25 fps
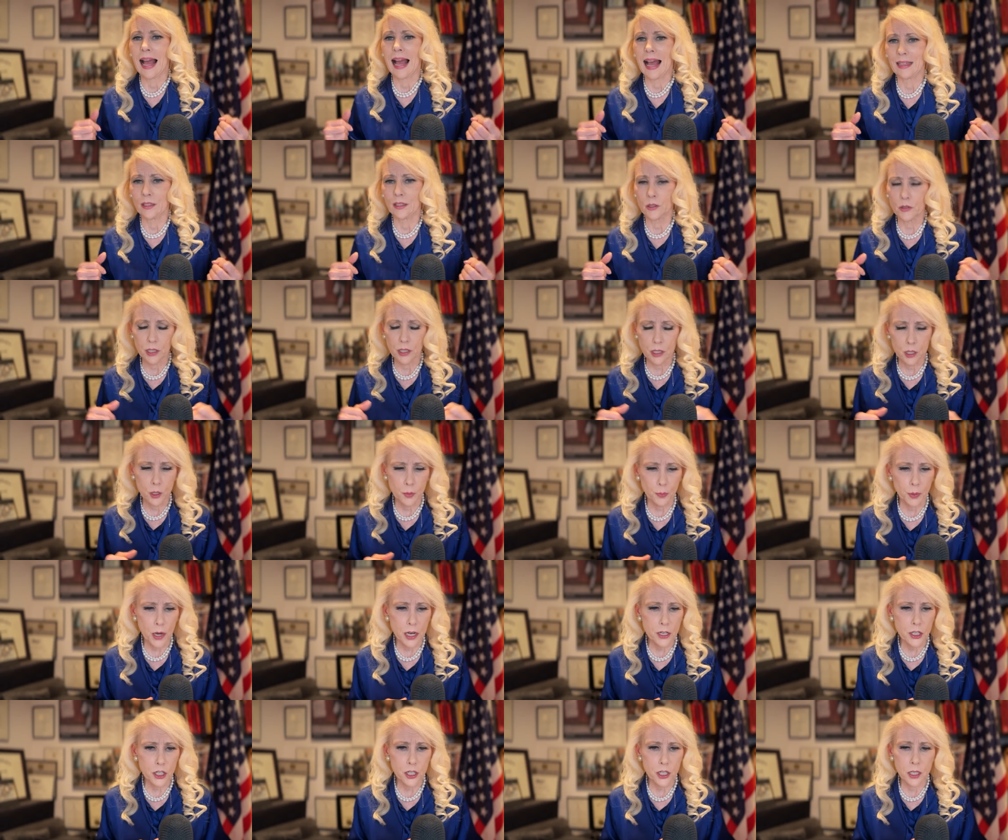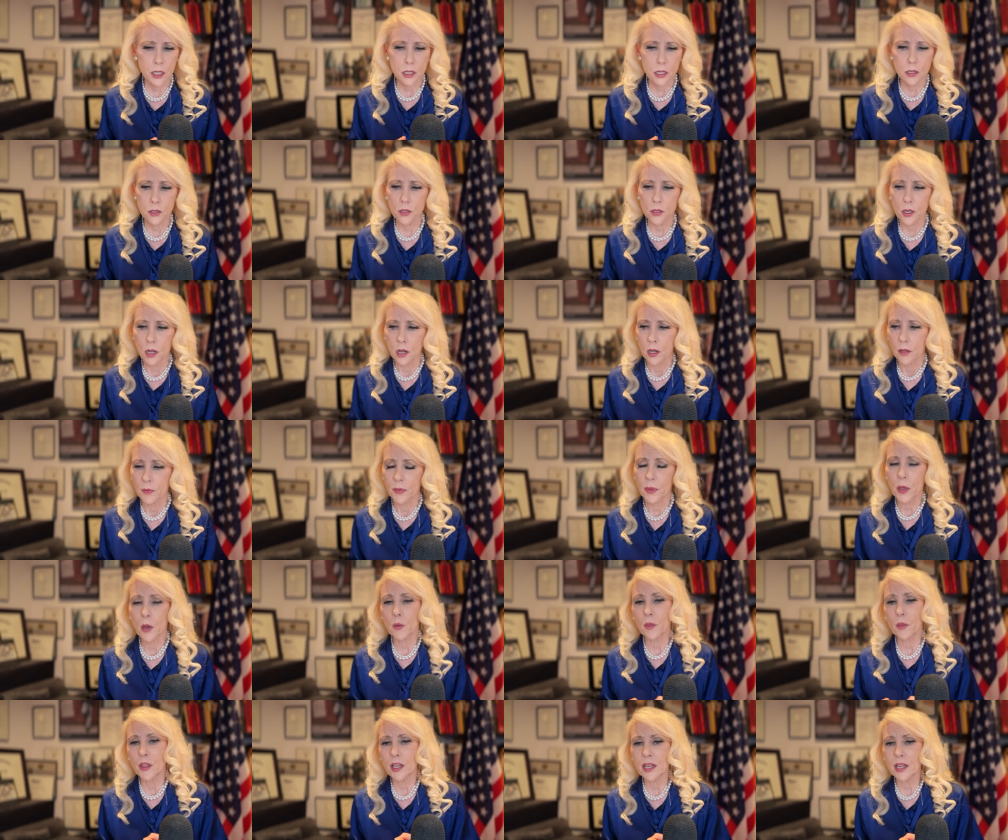those expressions,
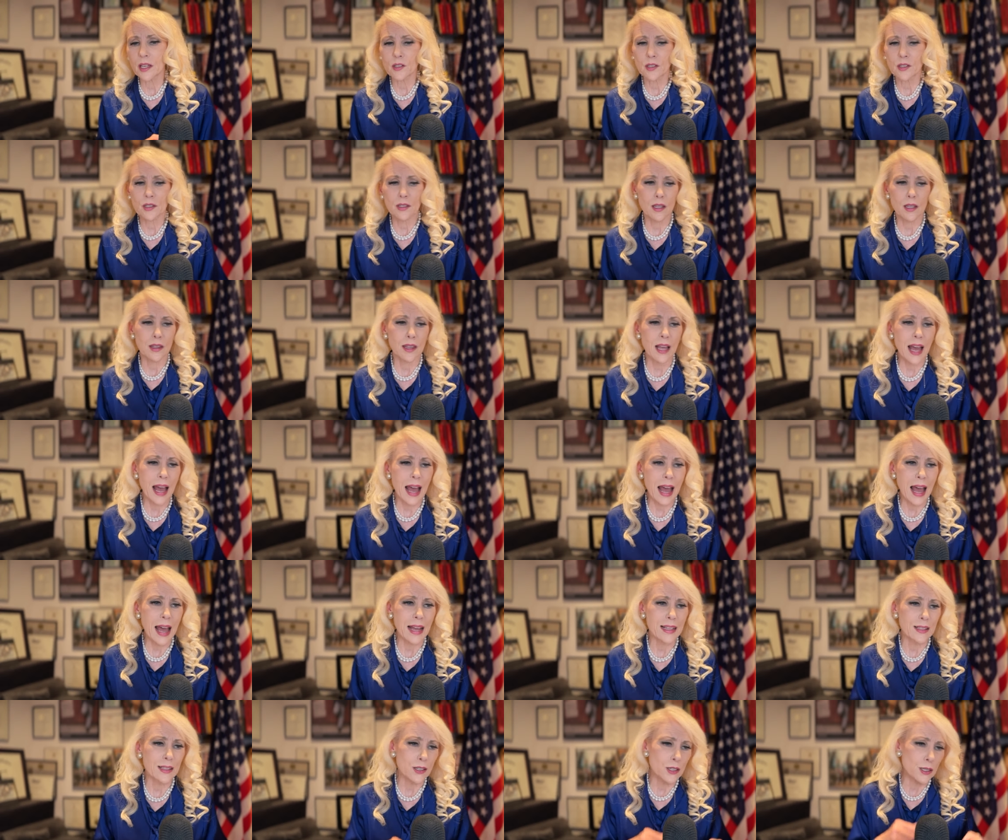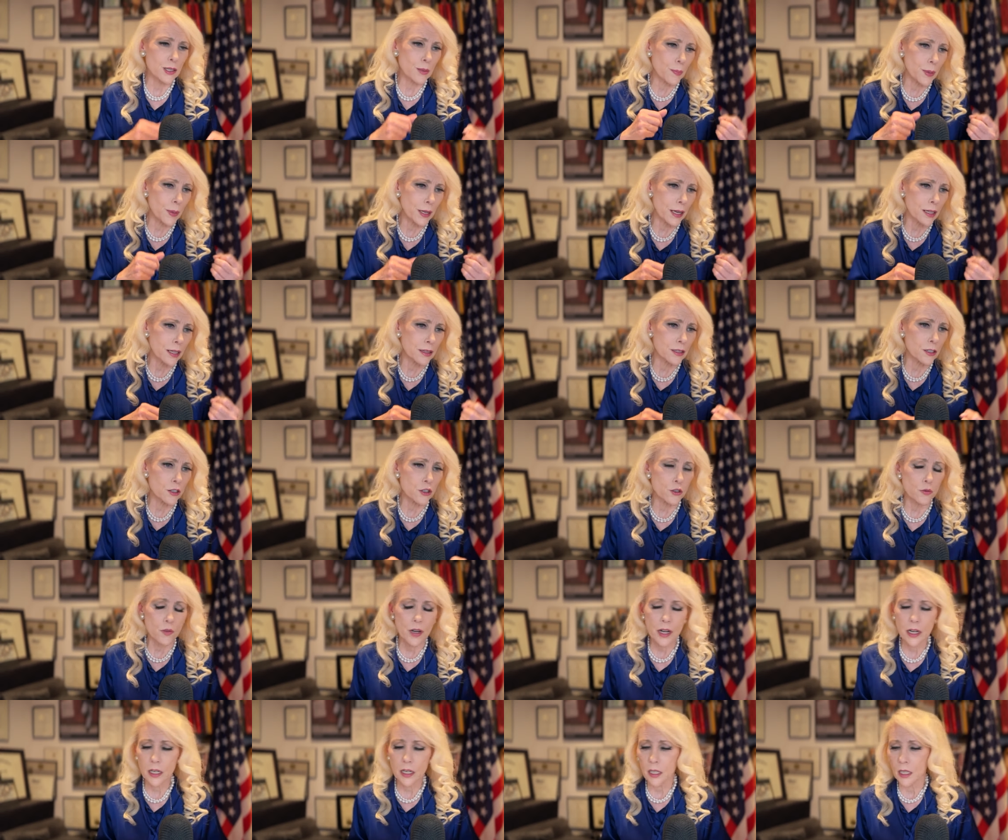though this, the that, sipping on the
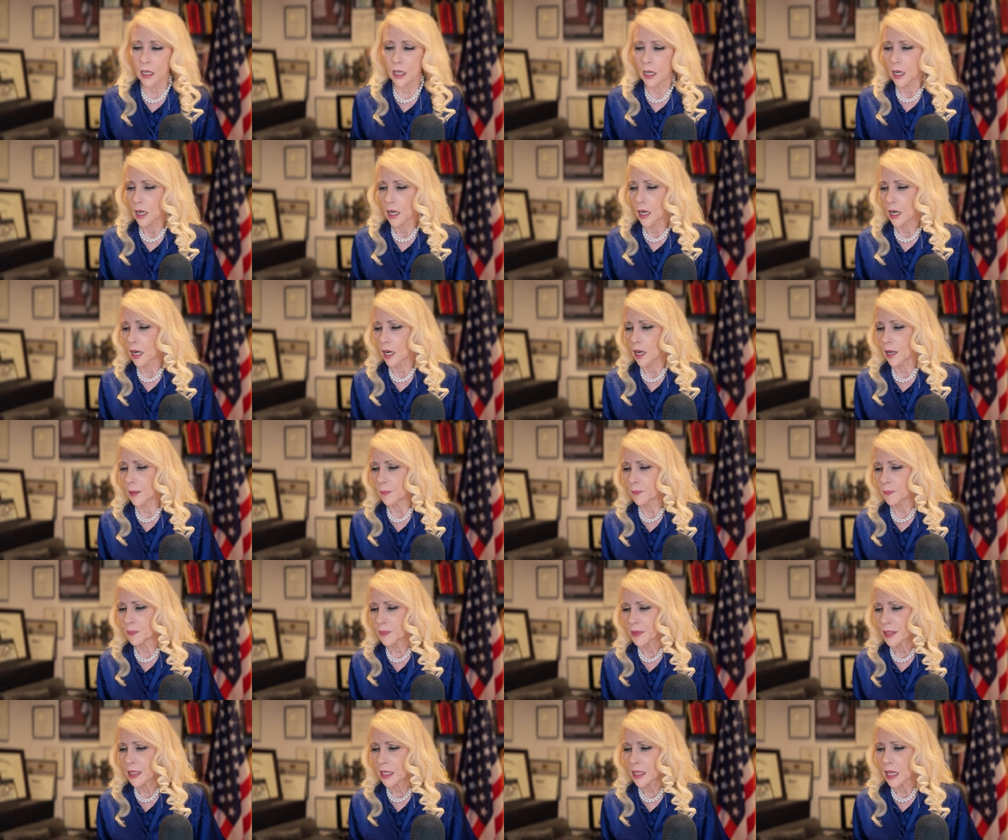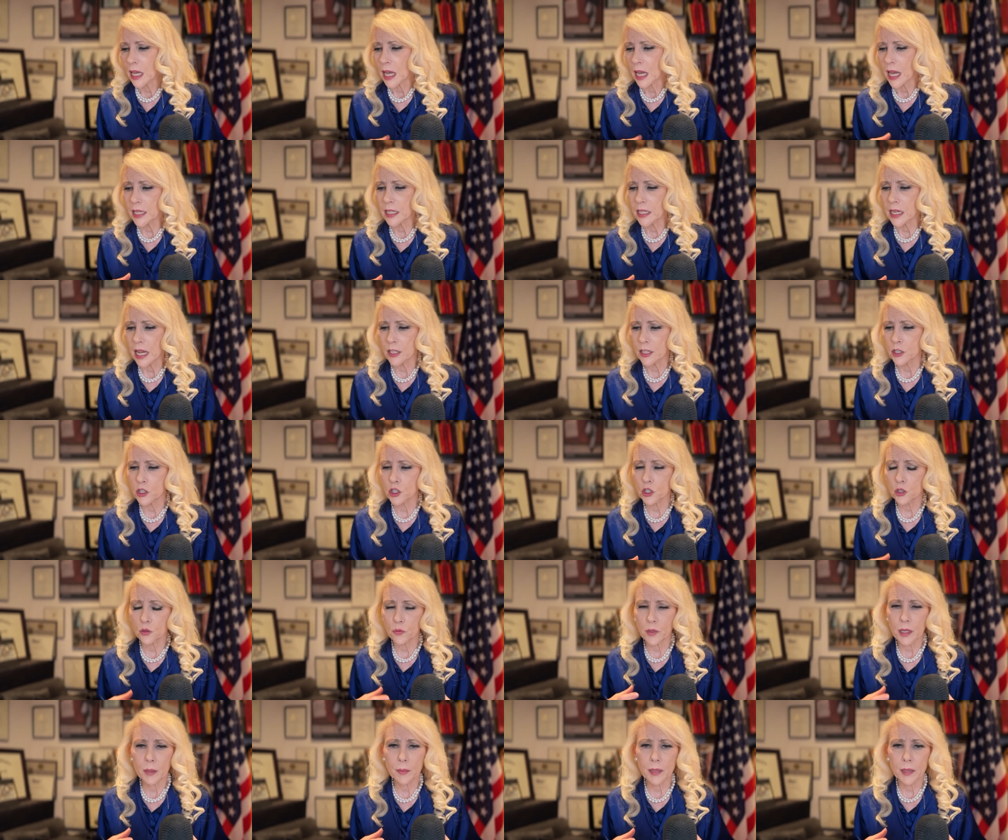drink, um, and, and
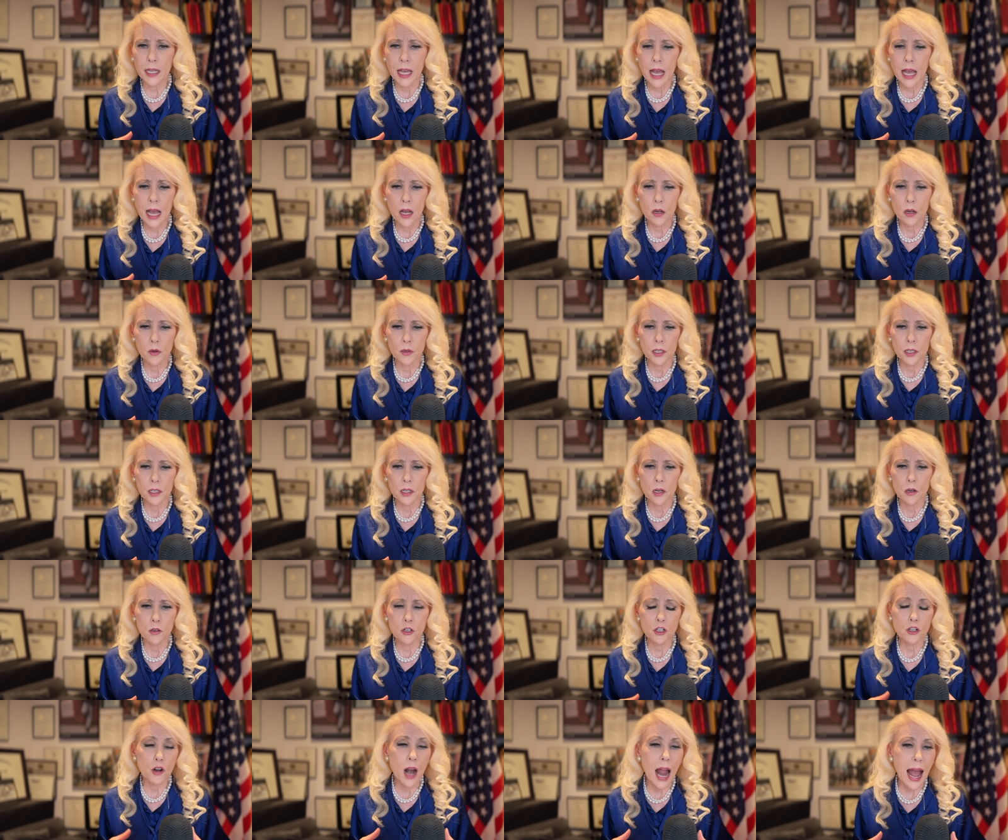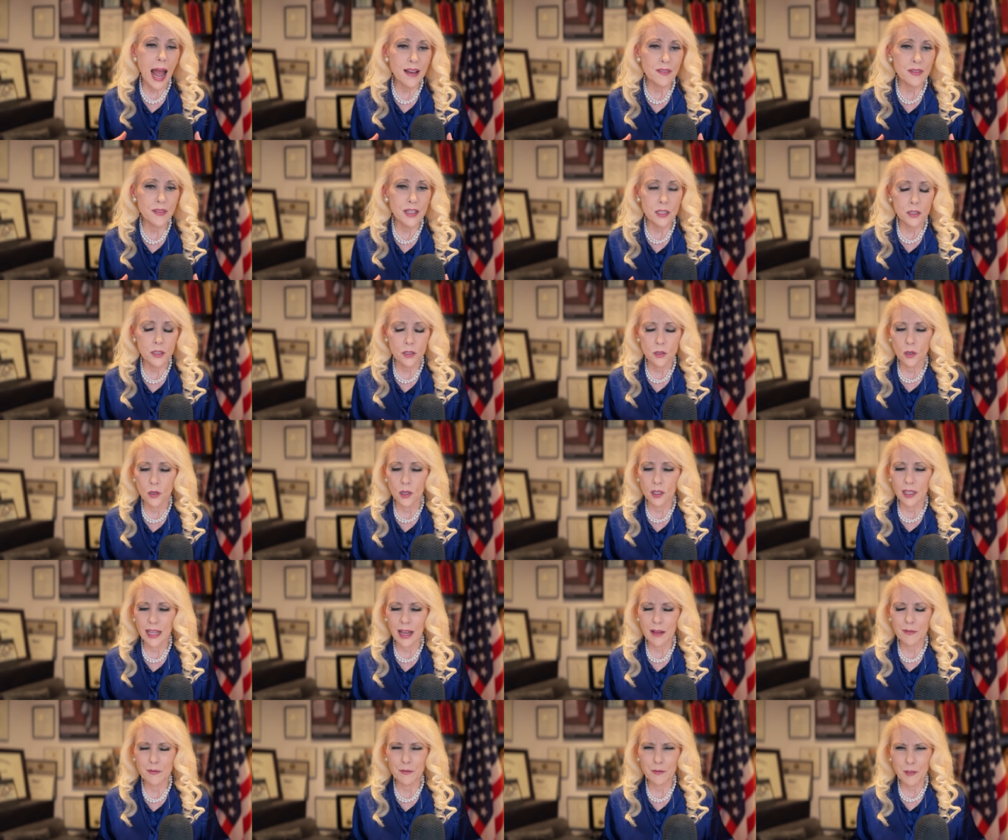screaming out, you know, Travis and all
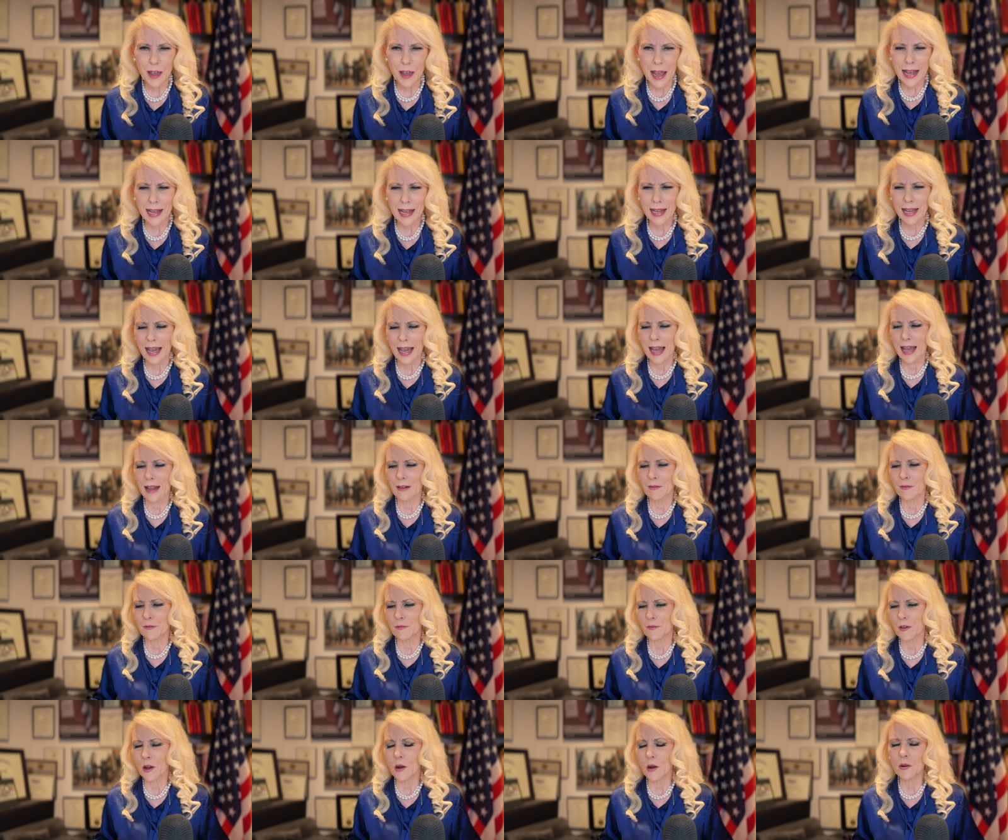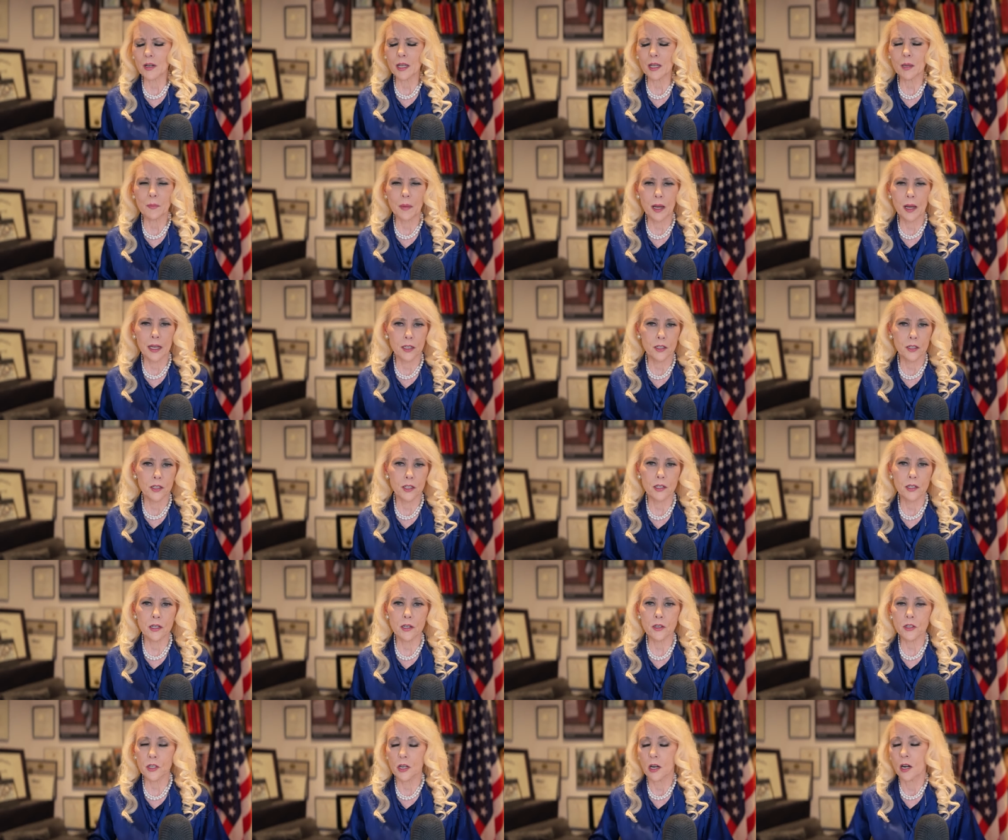that, fake and phony, my
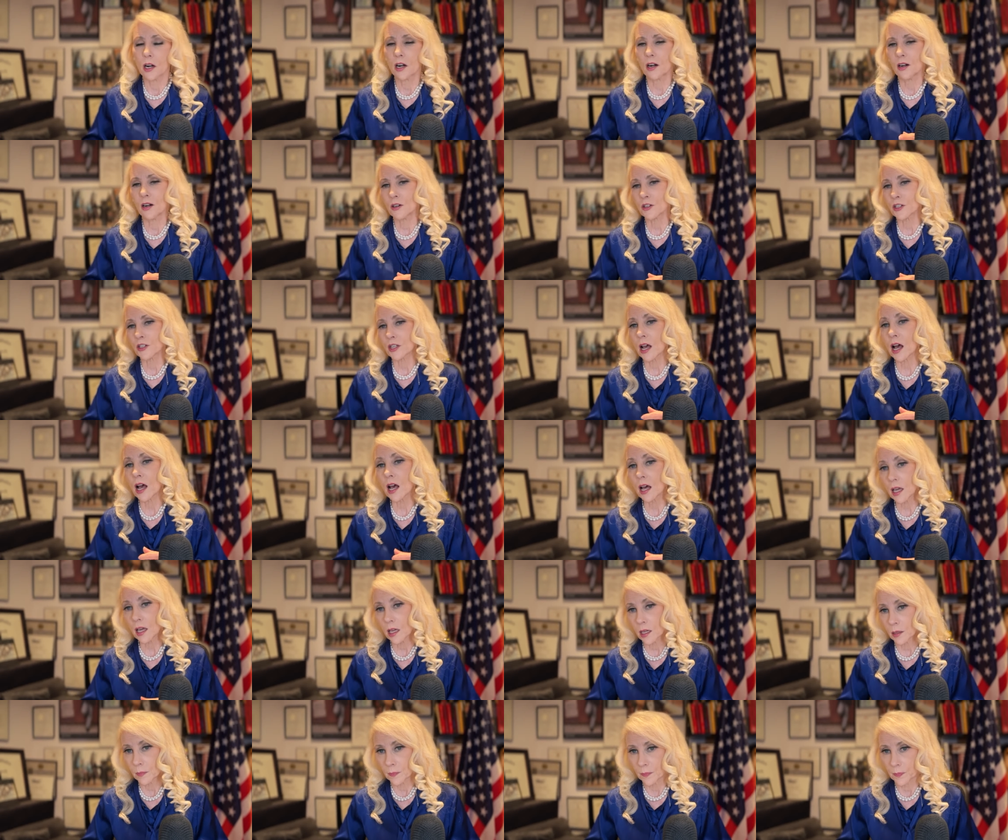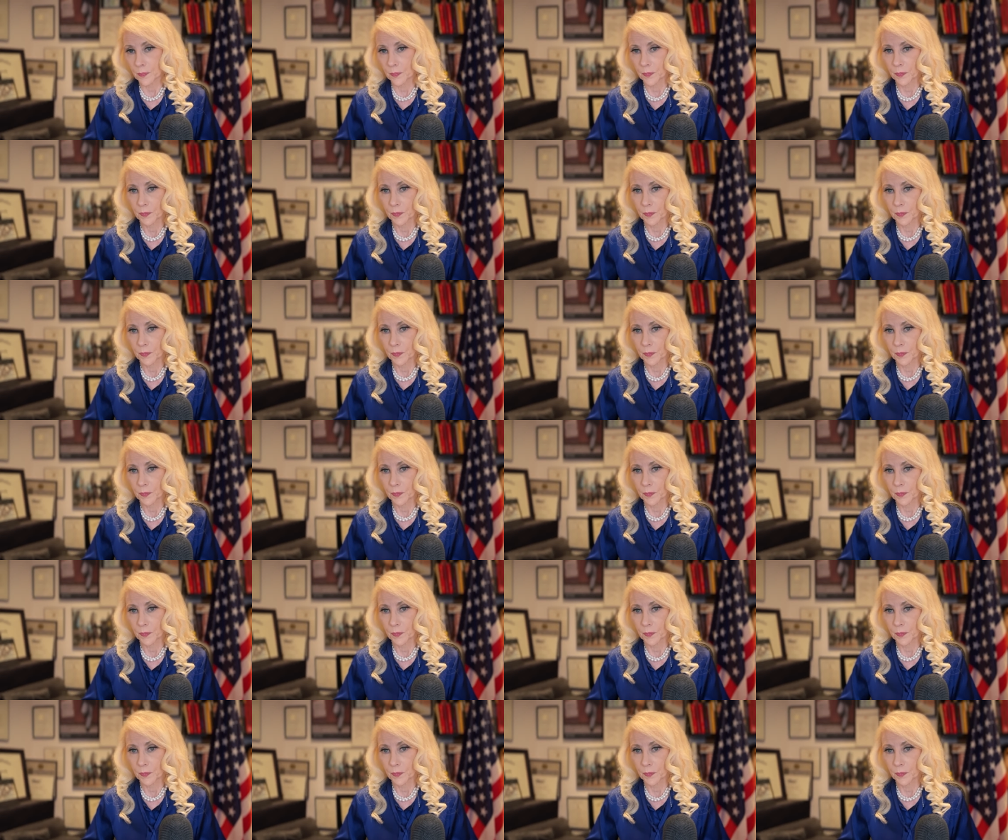goodness, her time,